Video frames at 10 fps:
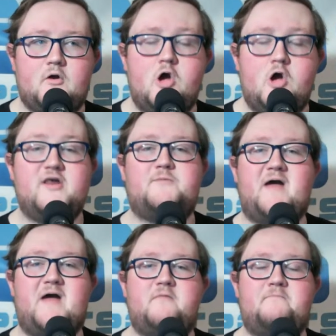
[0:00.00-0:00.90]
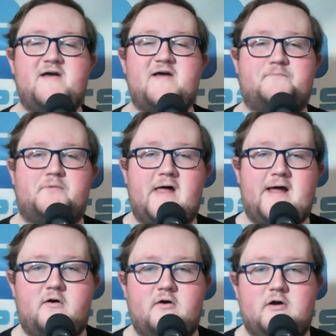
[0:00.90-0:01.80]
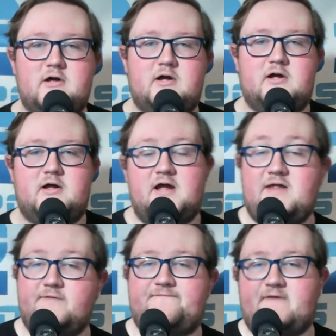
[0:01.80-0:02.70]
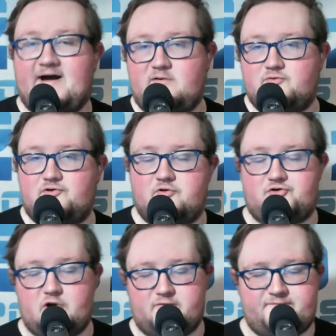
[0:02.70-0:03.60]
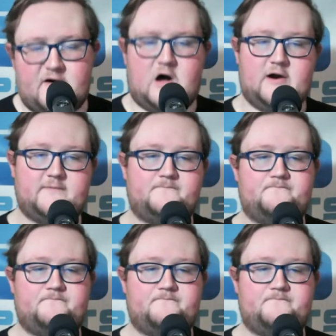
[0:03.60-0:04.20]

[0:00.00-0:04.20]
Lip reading: Who has been the best player in the finals so far?